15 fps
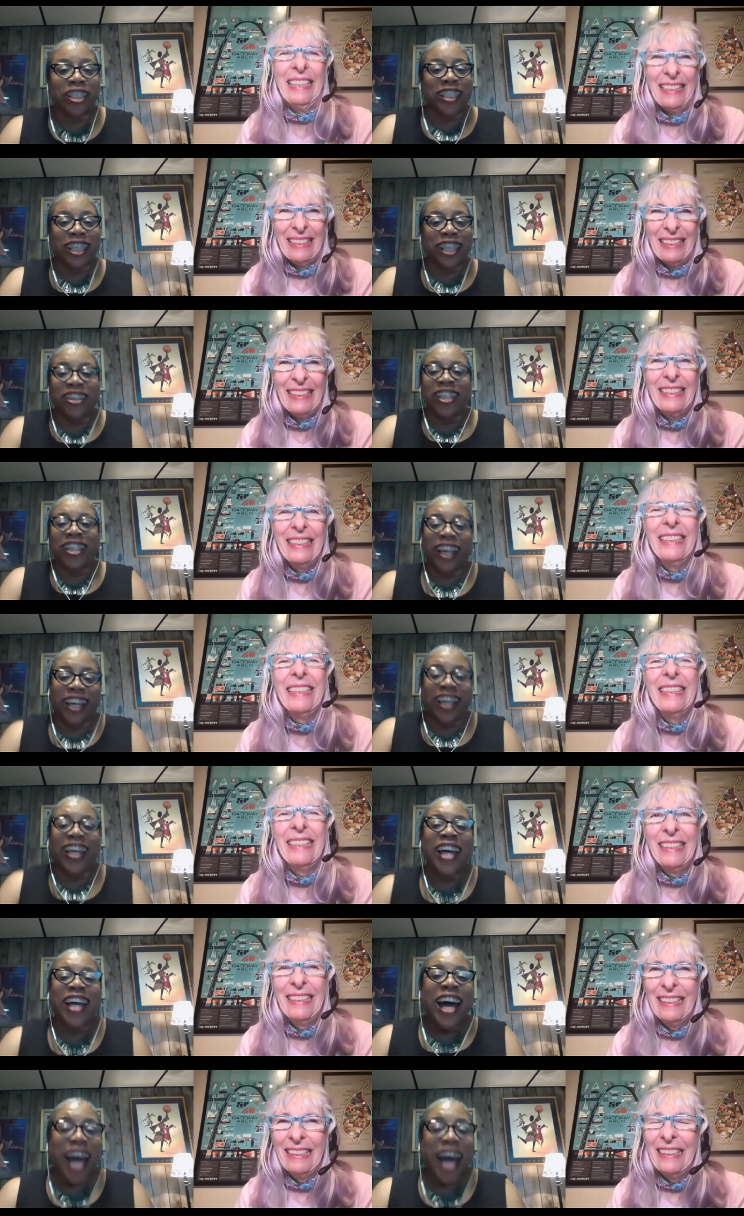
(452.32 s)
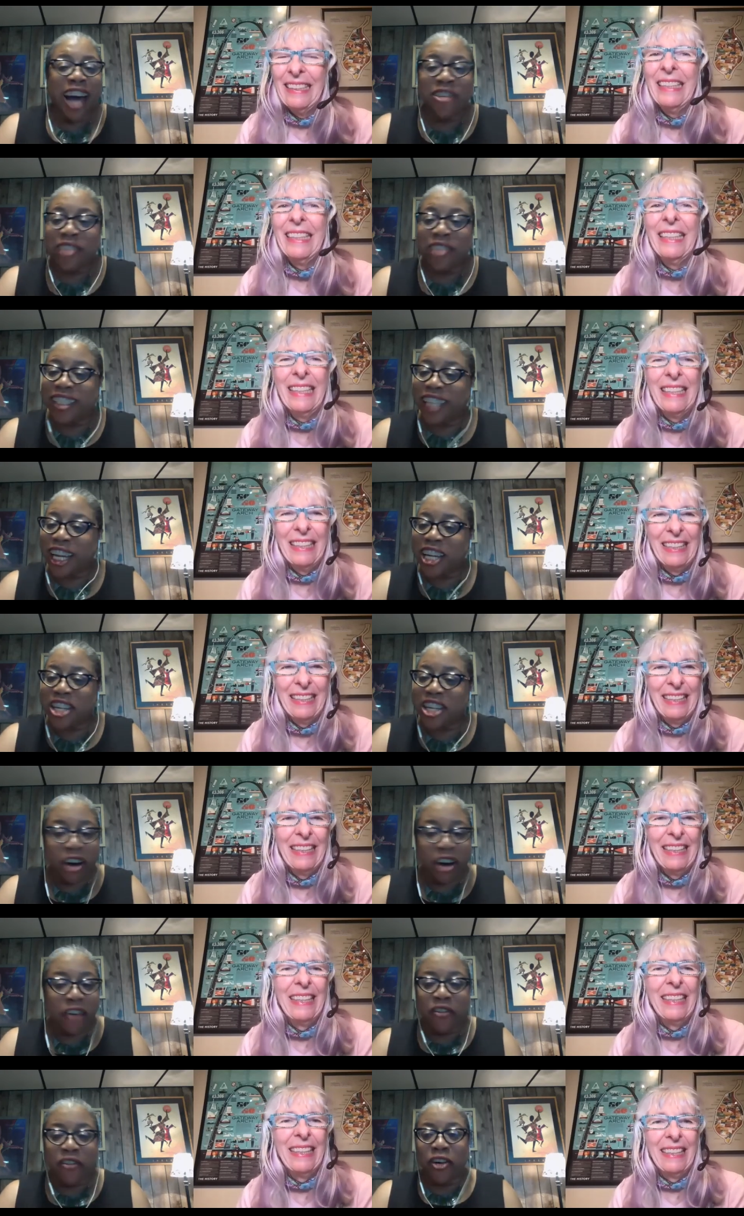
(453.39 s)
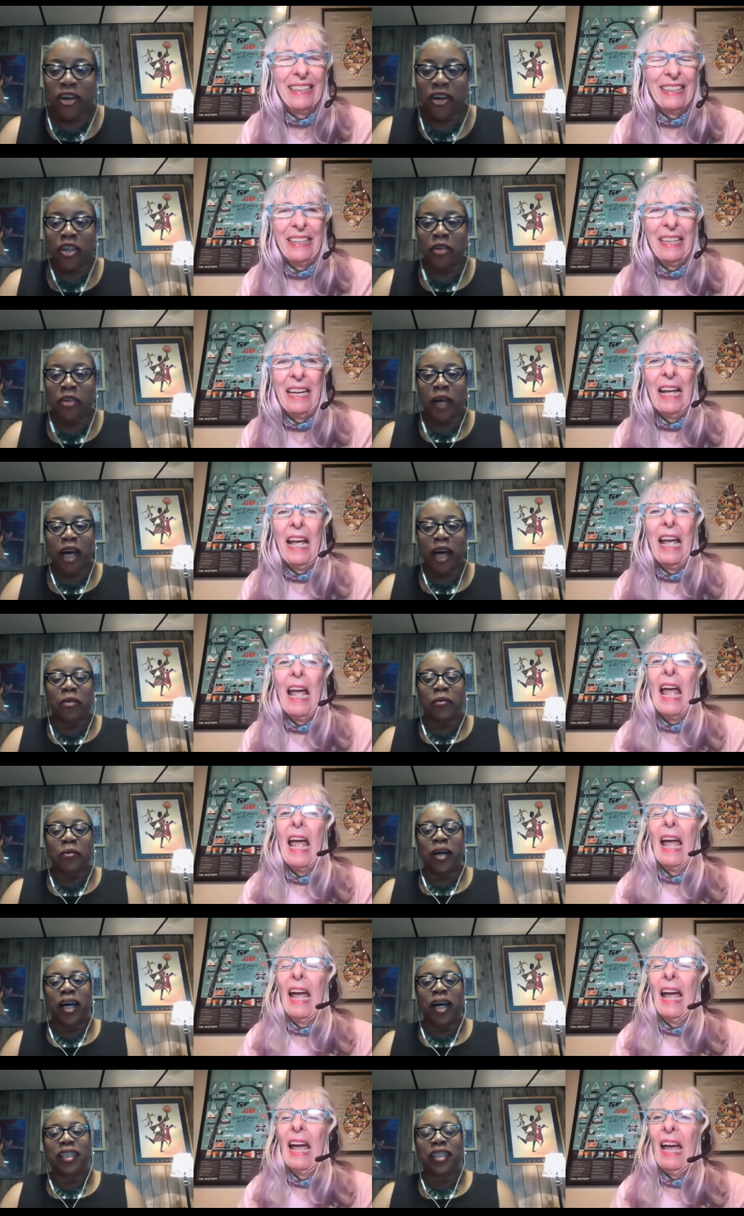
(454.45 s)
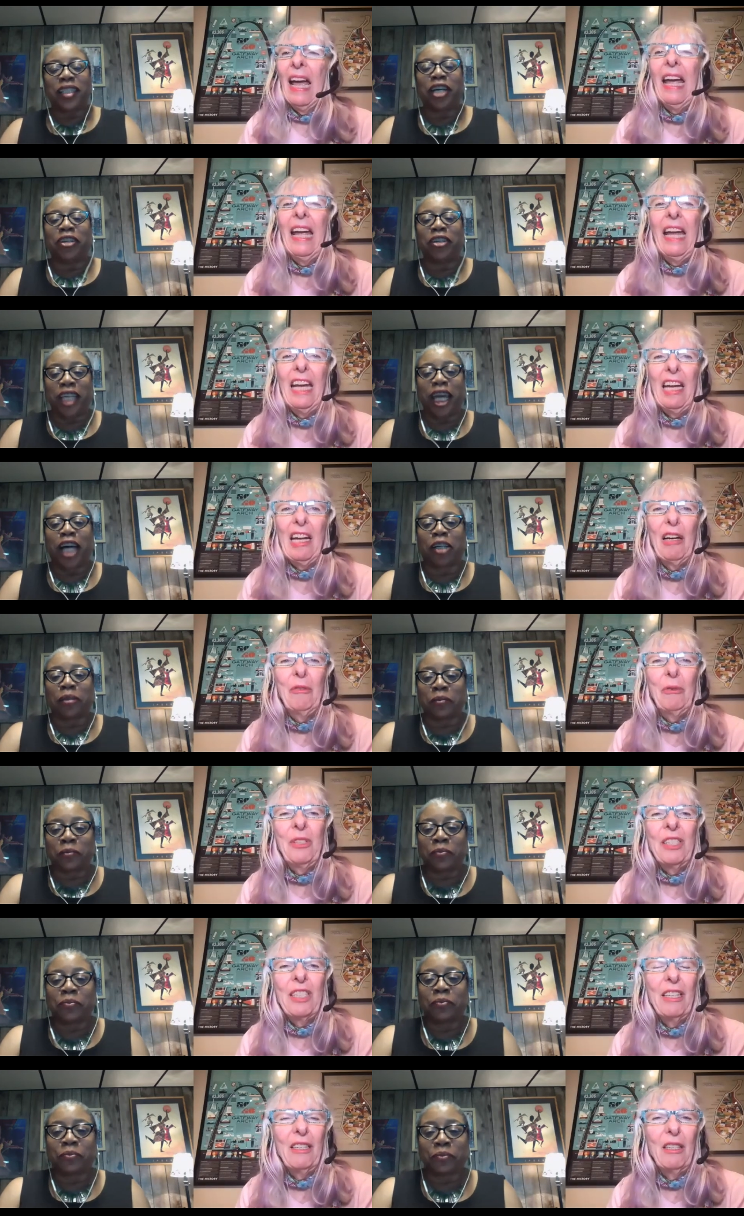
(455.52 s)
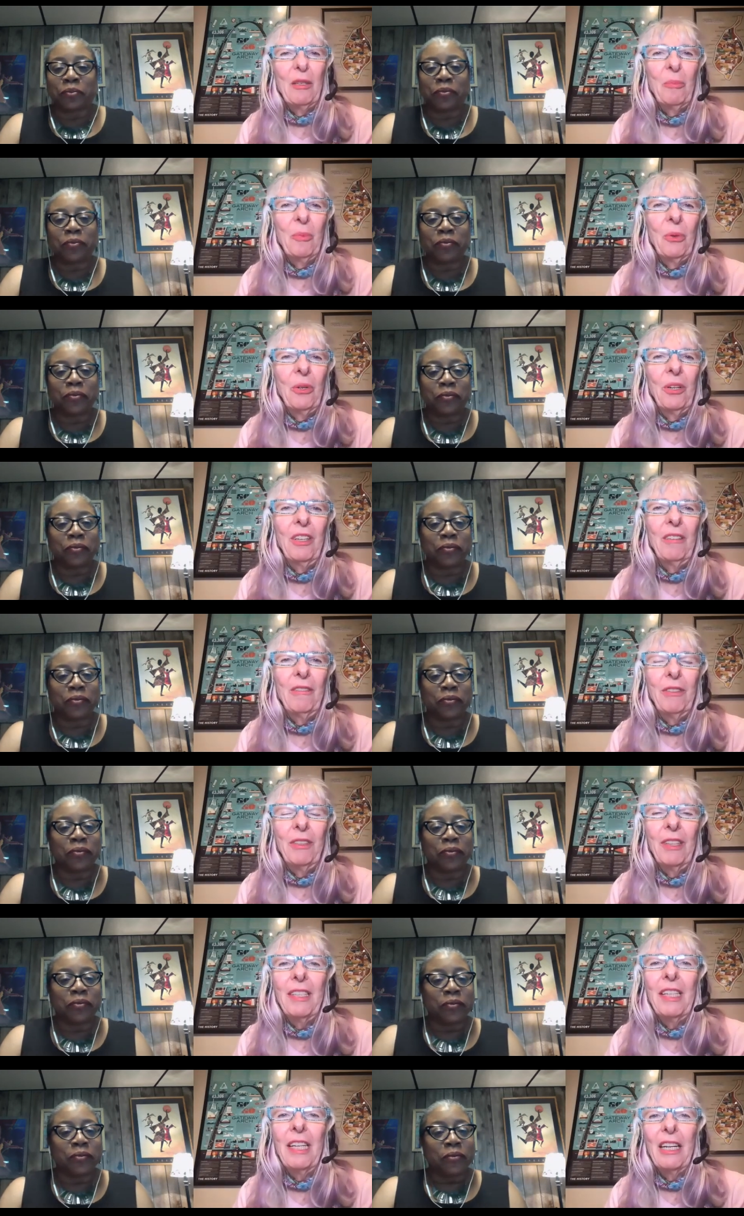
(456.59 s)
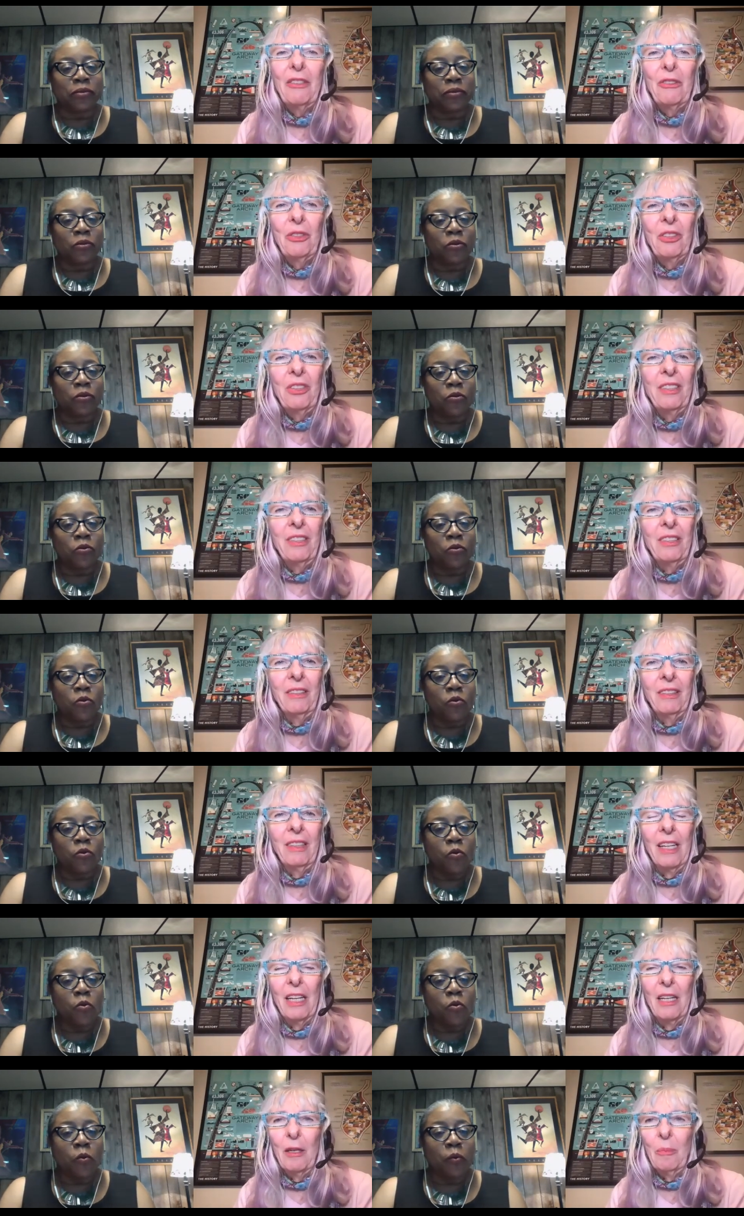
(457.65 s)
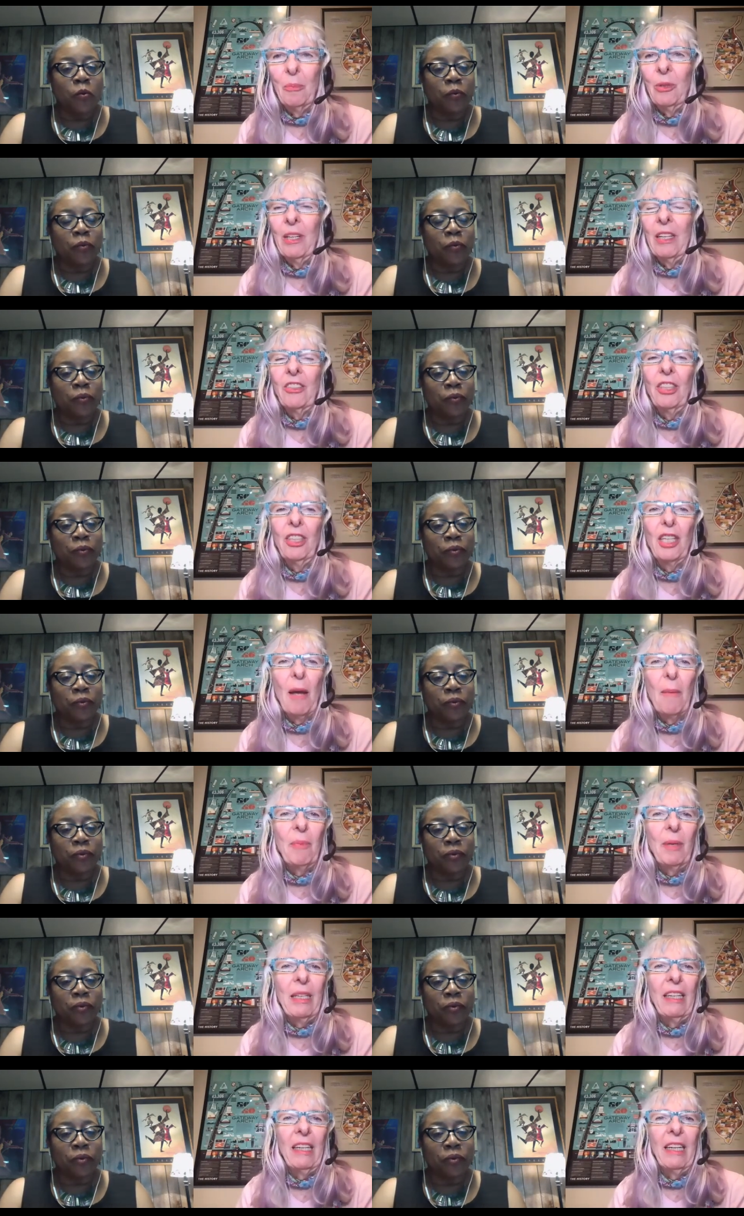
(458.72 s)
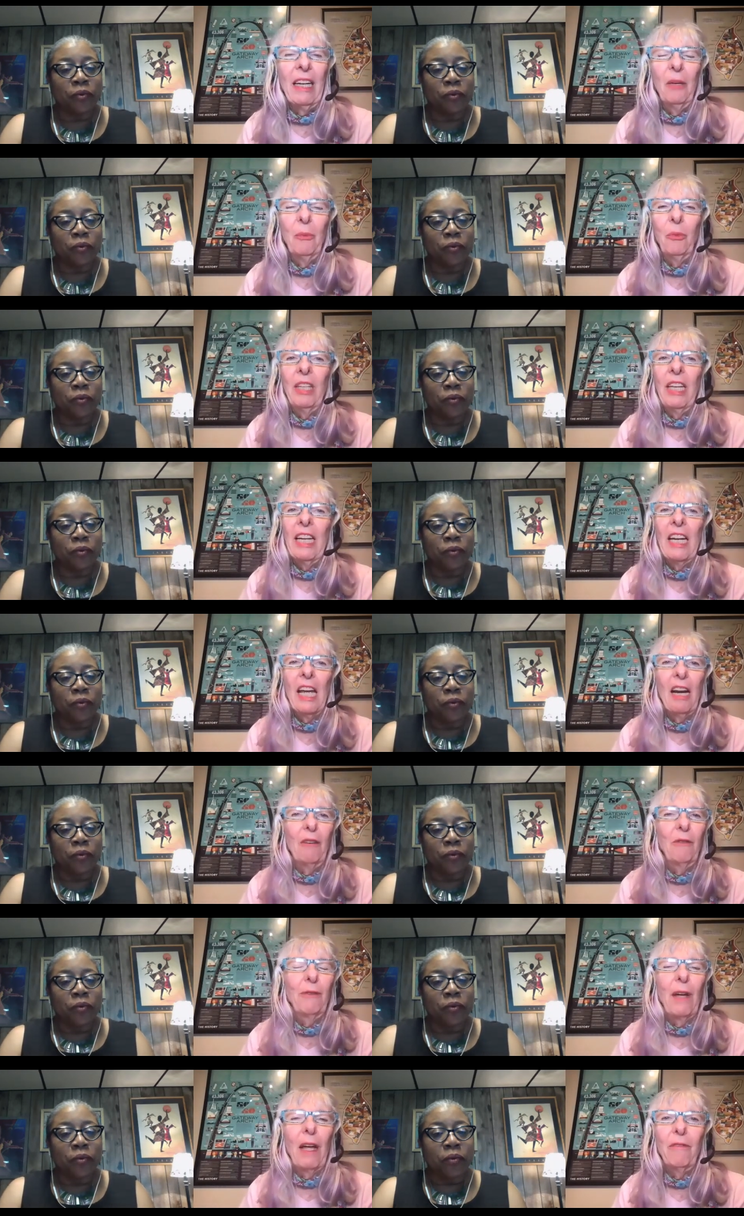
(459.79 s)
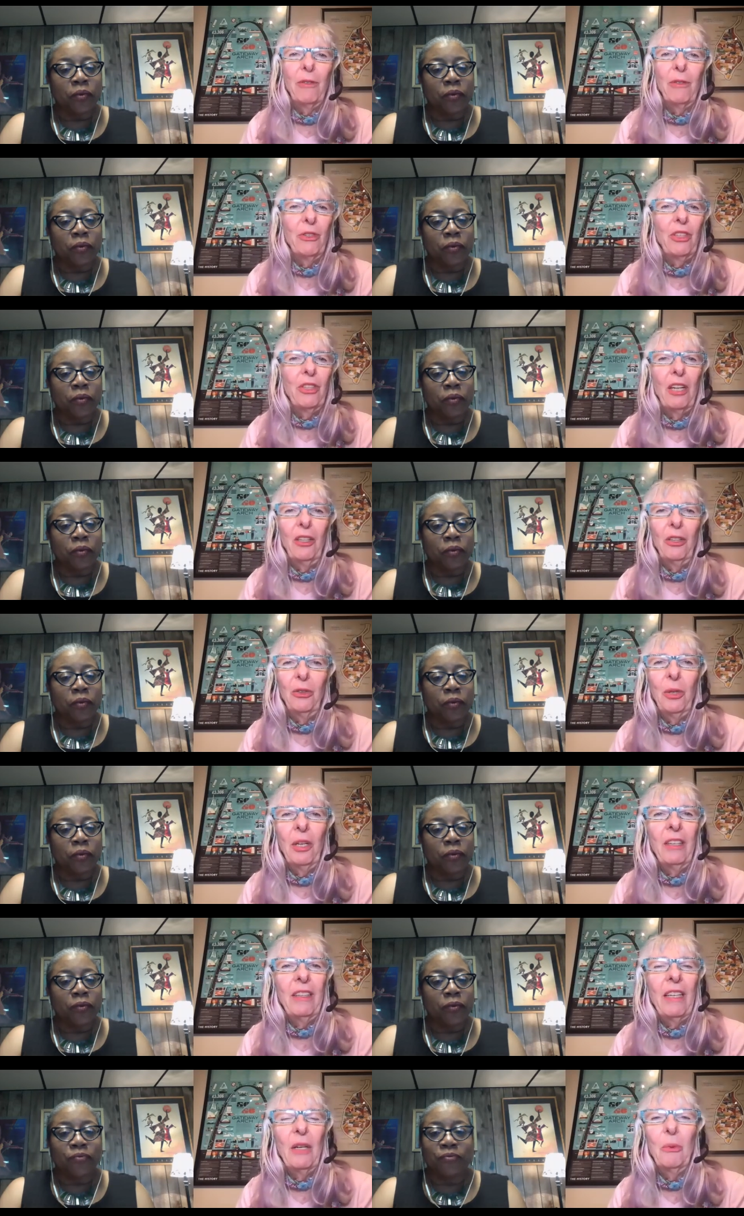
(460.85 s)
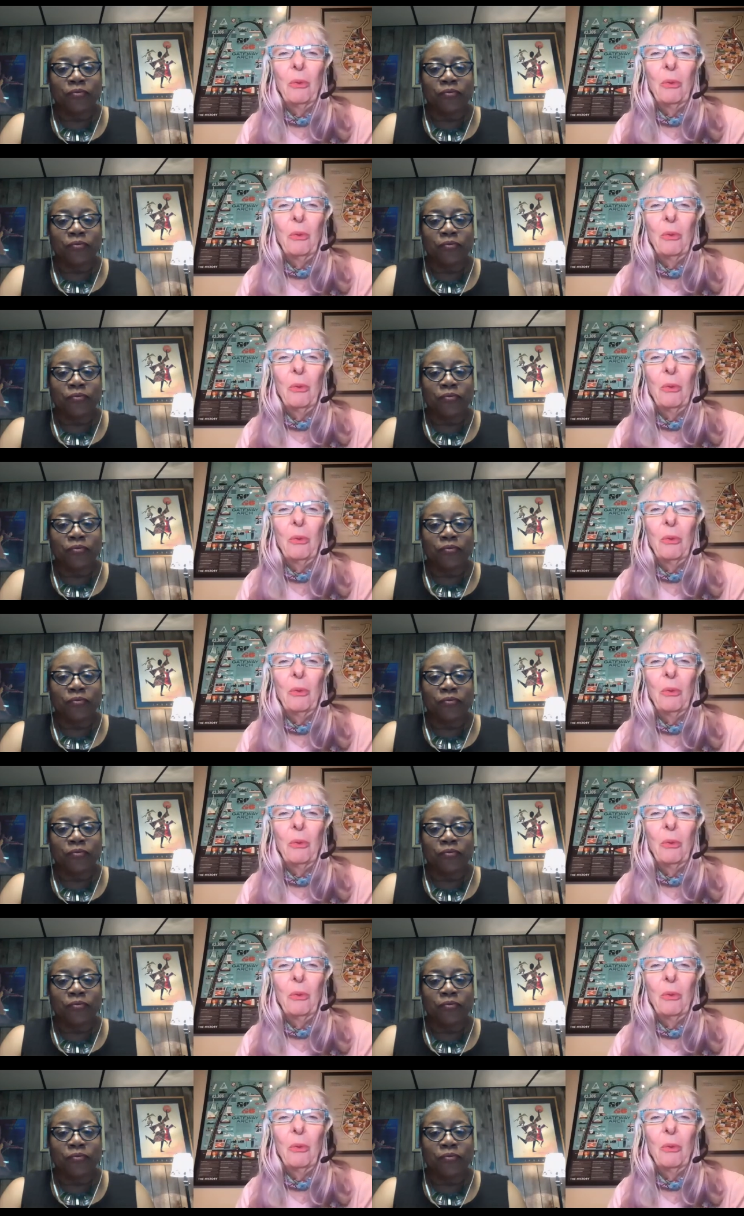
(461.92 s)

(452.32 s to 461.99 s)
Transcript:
Speaker 1: So I would say go for it no matter what. So yeah. hey, I
Speaker 2: was on the board of a theatrical uh, production company, and when they got a five hundred dollar grant, they